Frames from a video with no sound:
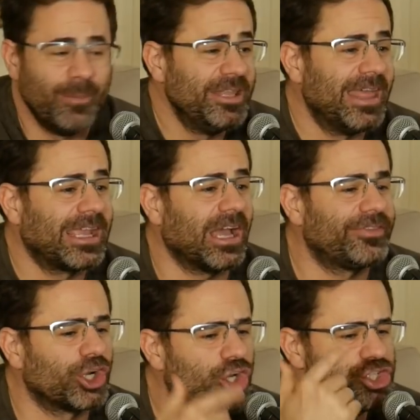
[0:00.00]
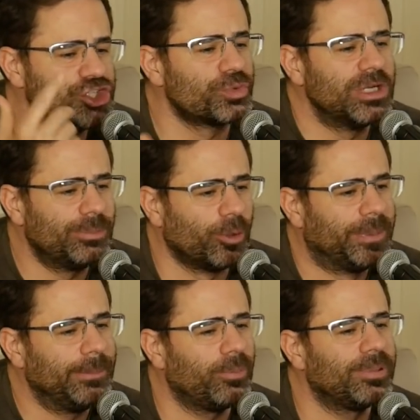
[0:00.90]
I mean, and, they got they're good cerebral
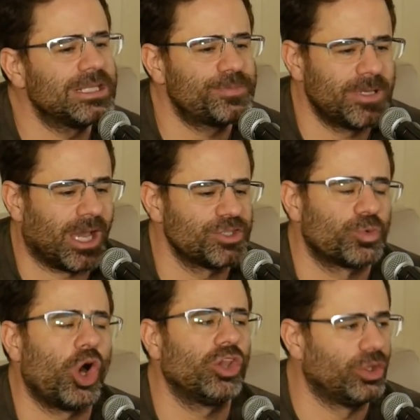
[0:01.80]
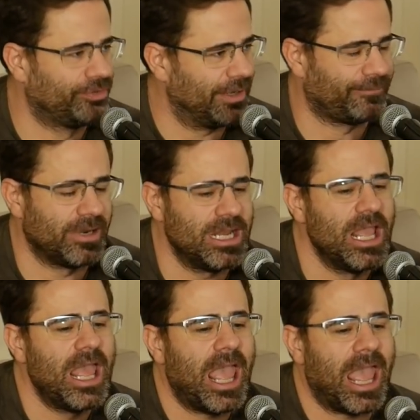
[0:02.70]
people, but let's be honest, we're all a little different
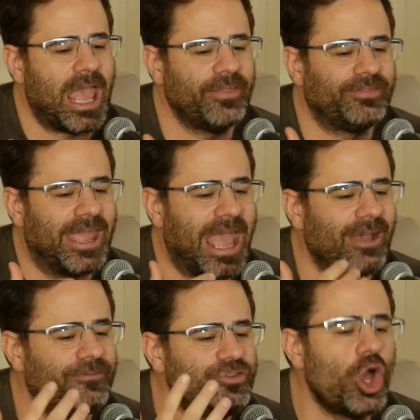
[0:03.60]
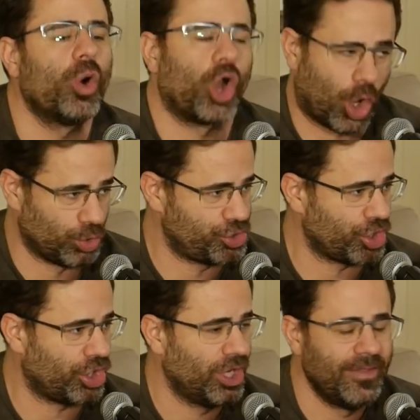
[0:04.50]
and they have no
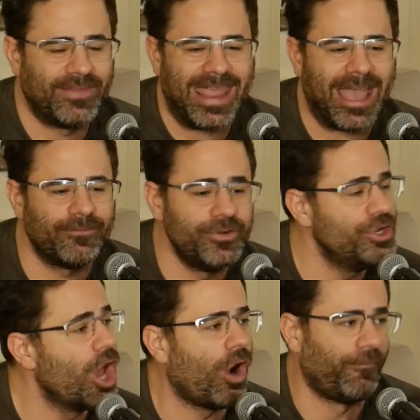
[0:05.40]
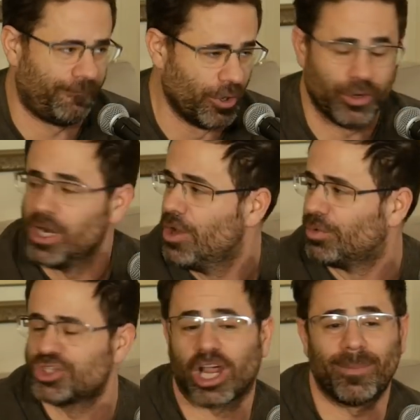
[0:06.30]
culture they have White no food. Talking
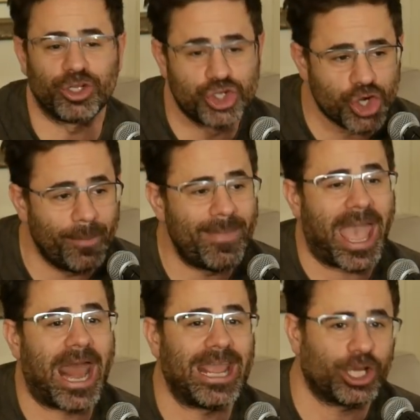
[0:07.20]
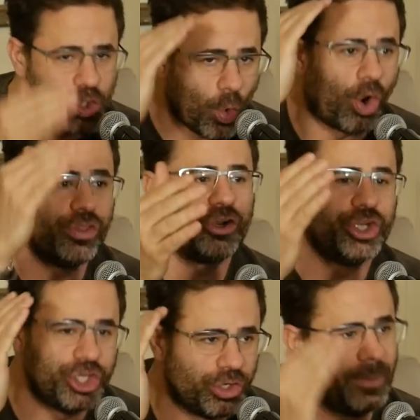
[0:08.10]
about. Yeah. talking about Germanic, Germanic Northern
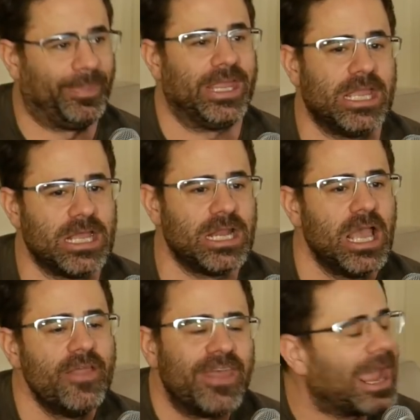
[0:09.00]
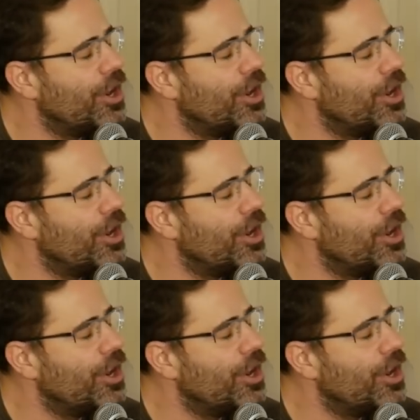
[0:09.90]
people. European. Okay. Yeah. They